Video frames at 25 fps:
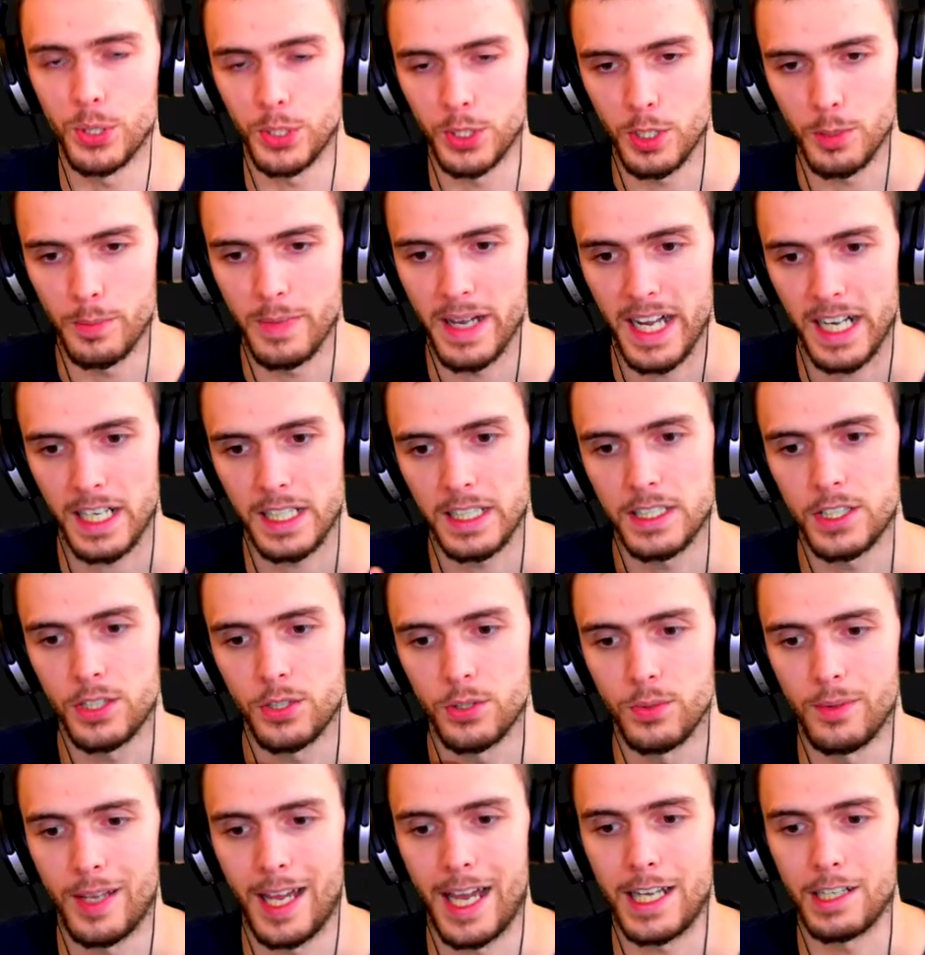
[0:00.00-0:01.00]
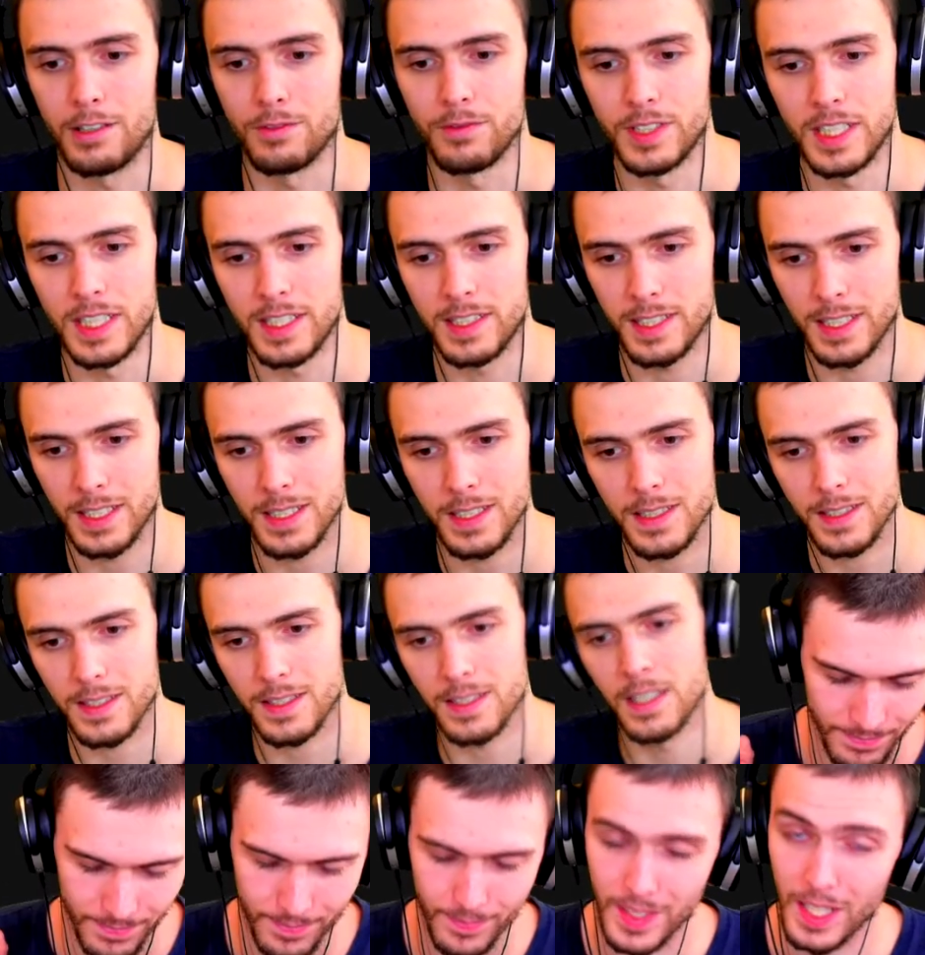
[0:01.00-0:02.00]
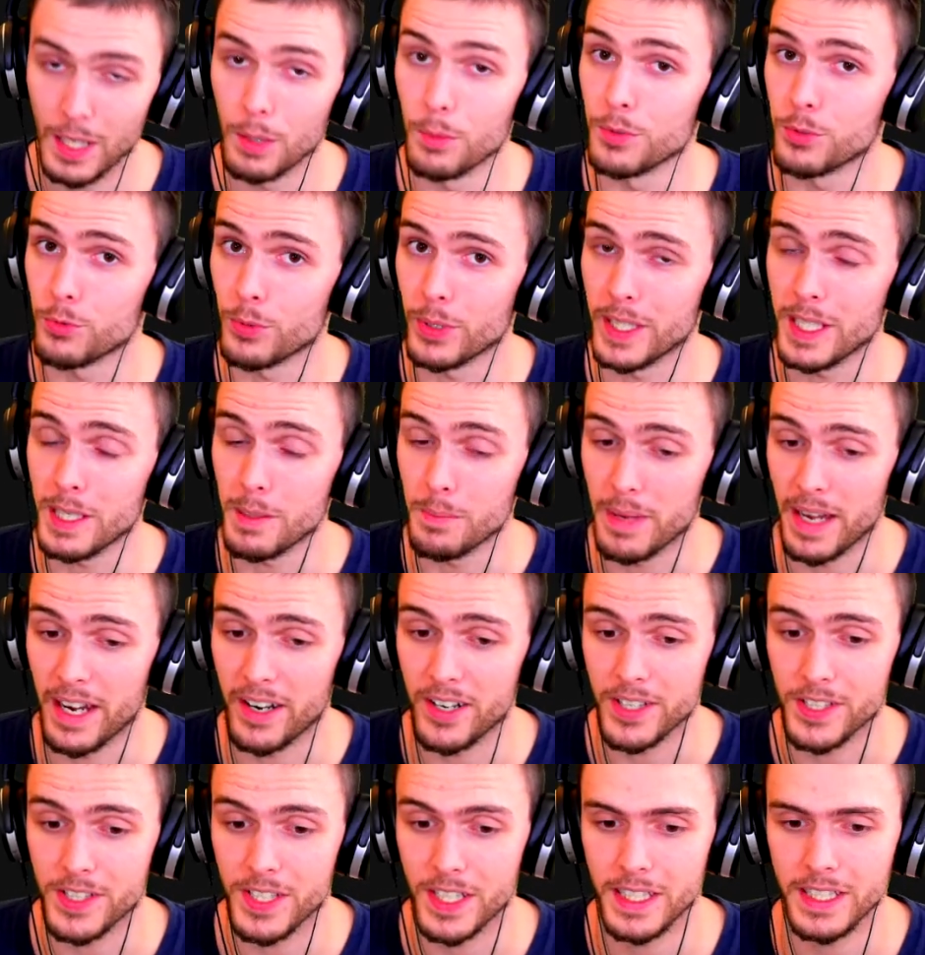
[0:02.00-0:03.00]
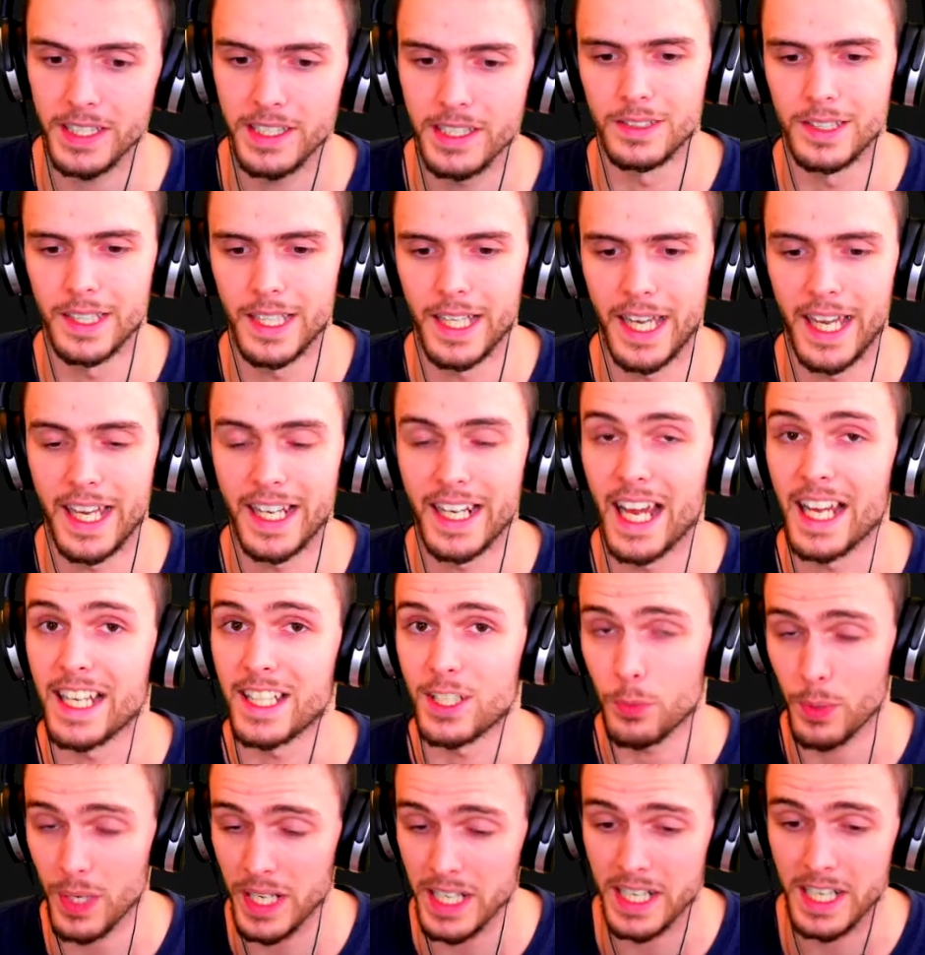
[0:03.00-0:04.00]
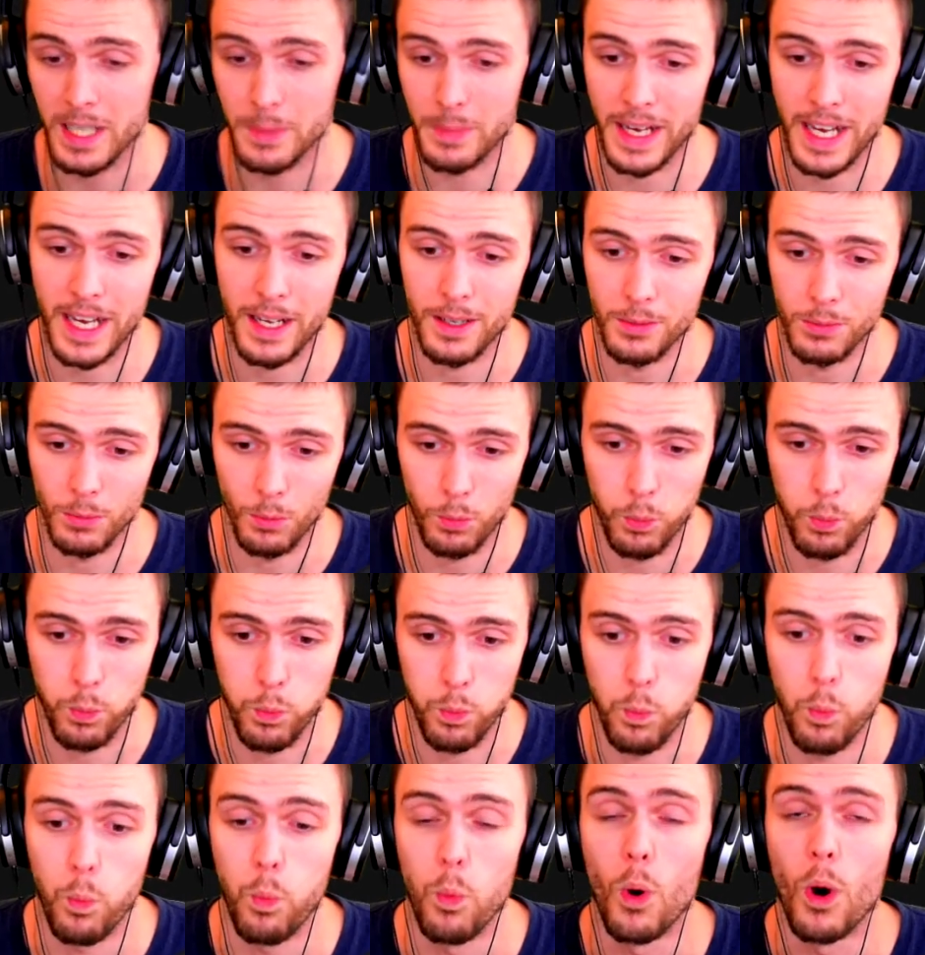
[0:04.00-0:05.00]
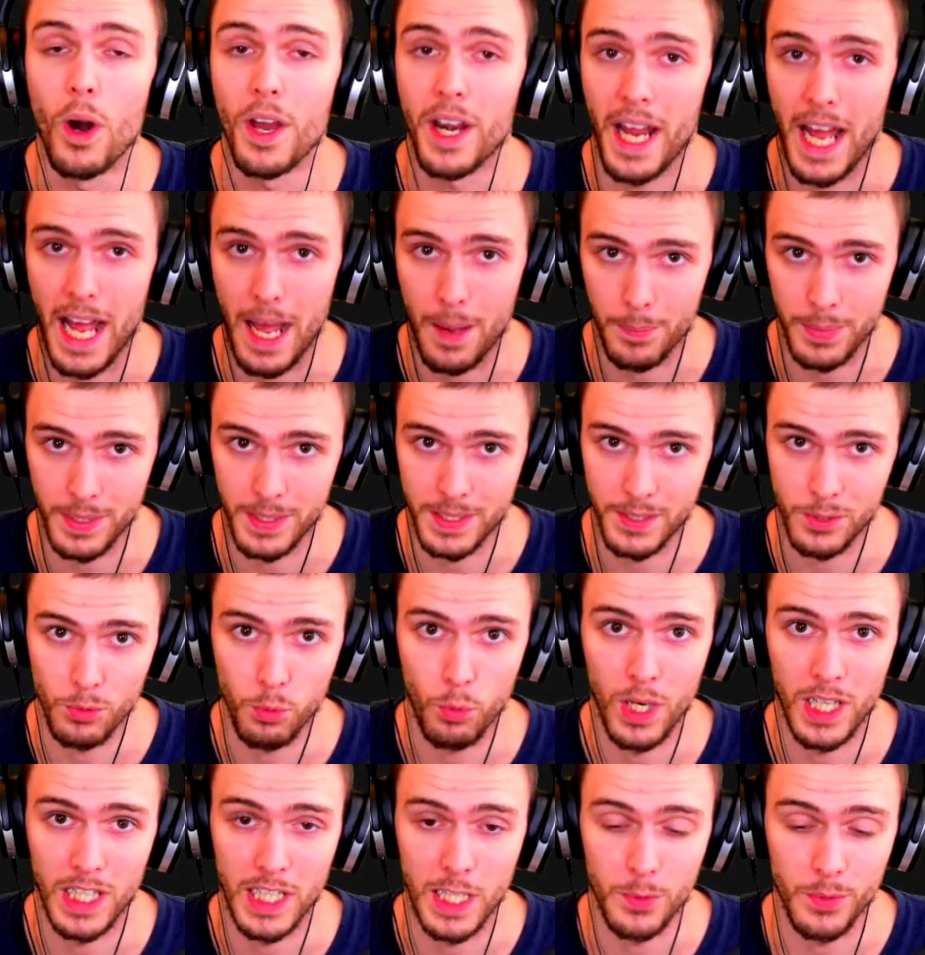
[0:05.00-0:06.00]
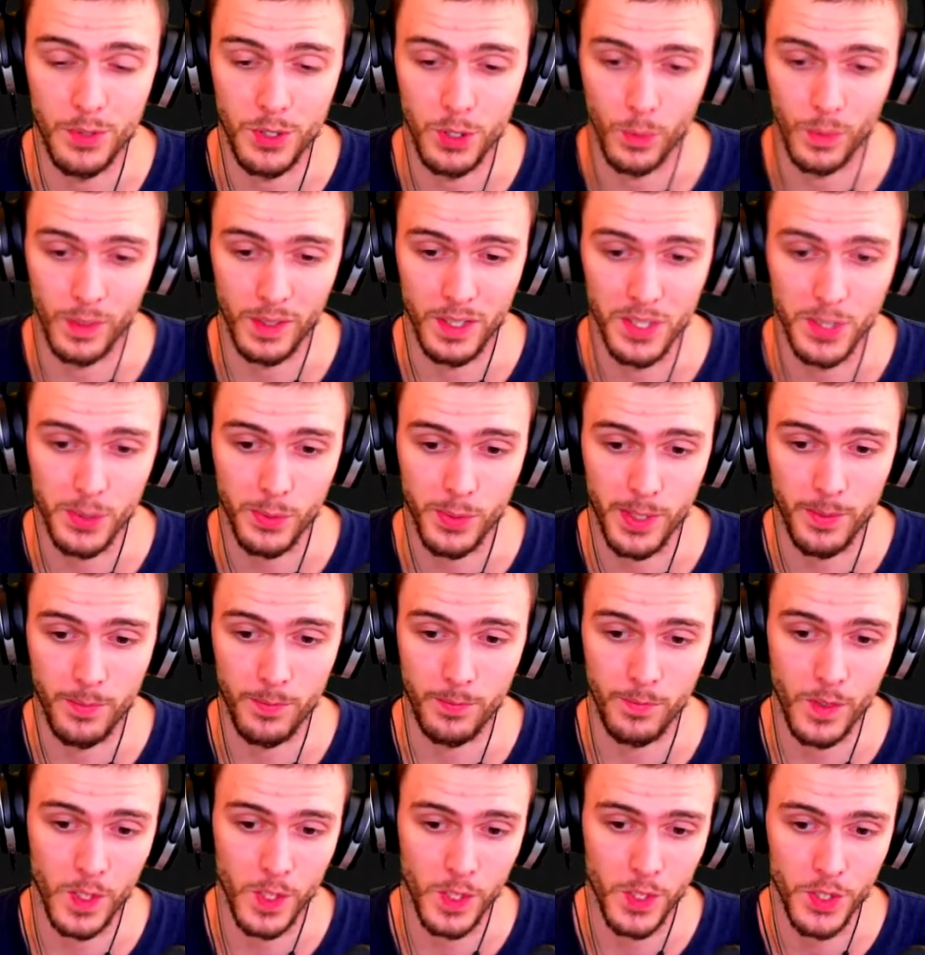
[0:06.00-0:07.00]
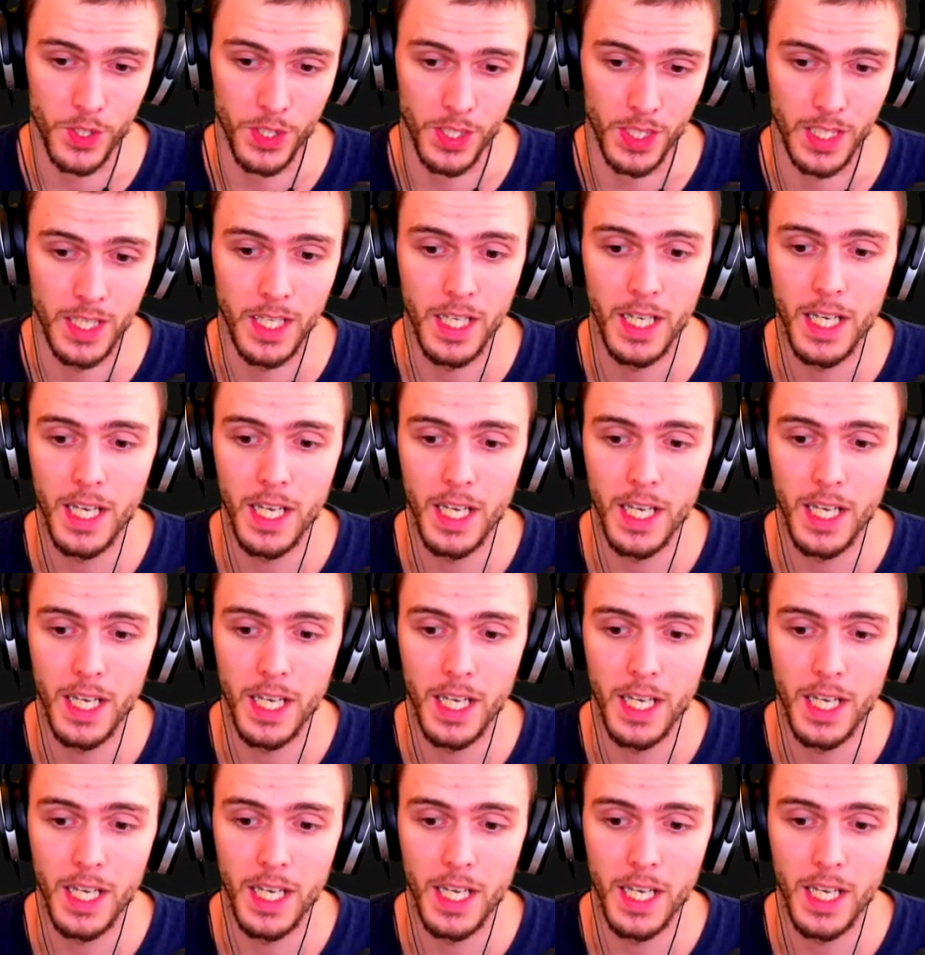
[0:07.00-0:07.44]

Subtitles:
you back to out of distance. It was really embarrassing, and I tweeted about what happened while I was doing the scream function.